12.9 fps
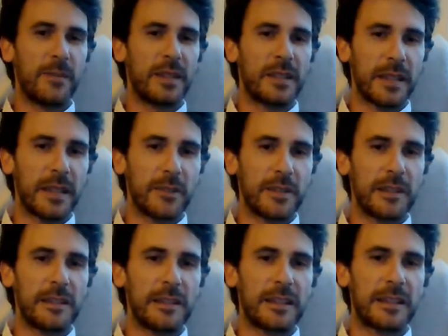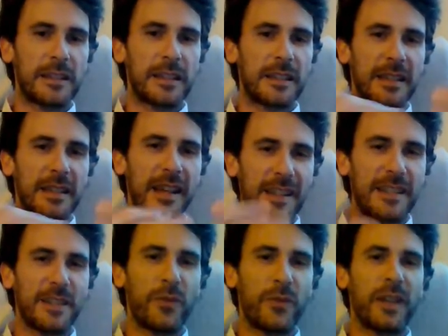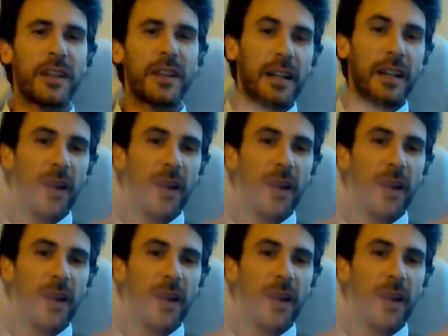materialistic, scientific,